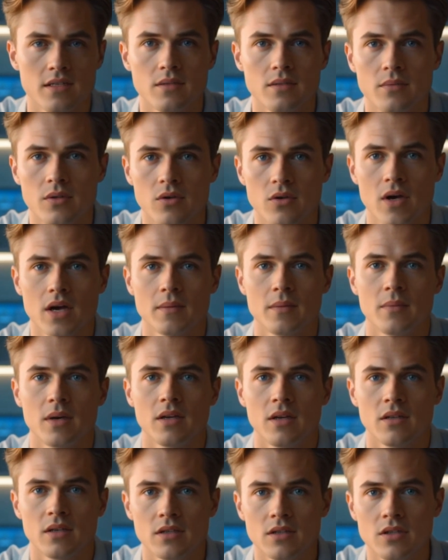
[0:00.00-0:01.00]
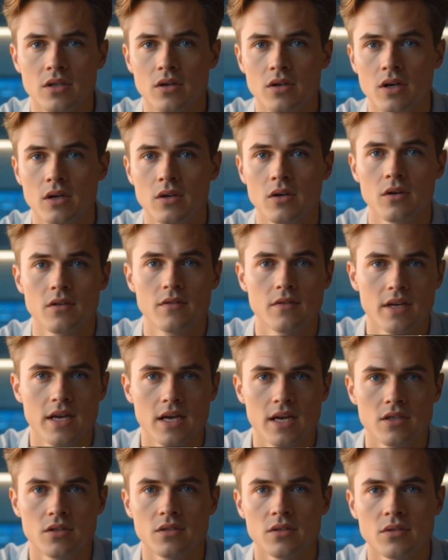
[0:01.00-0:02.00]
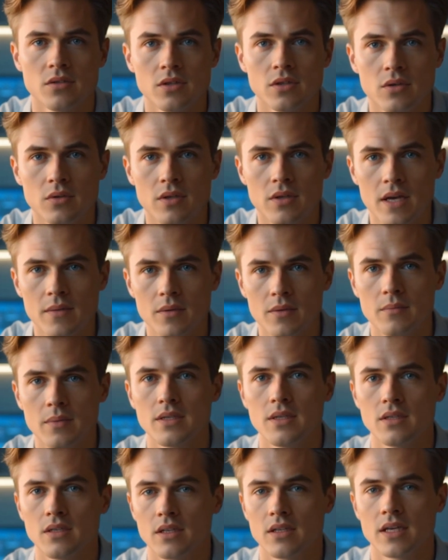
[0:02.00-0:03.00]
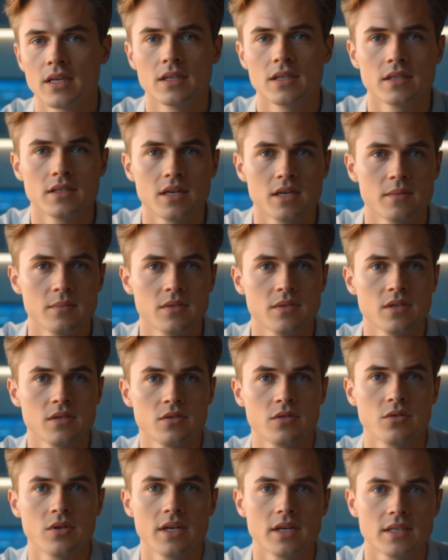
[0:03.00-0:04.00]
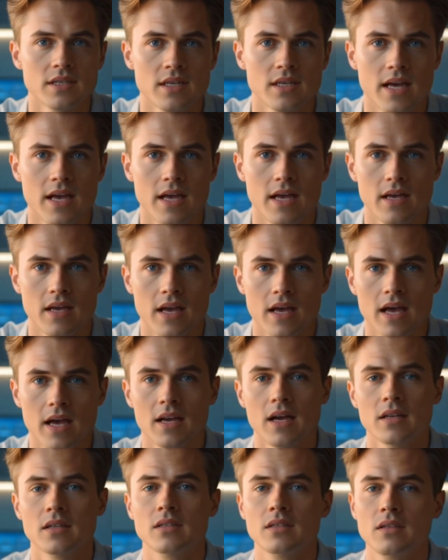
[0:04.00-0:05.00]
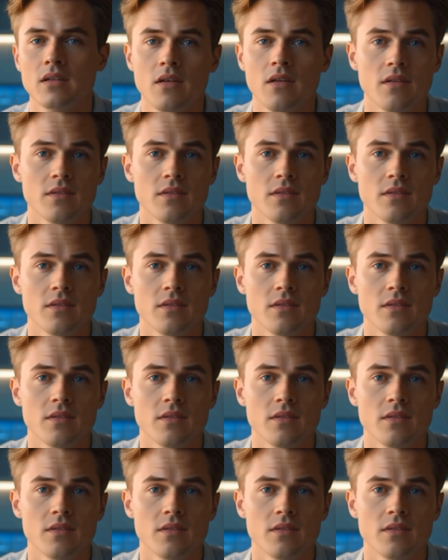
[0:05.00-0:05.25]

subscribe button and turn on notifications so you never miss the latest tips, tricks, and hacks.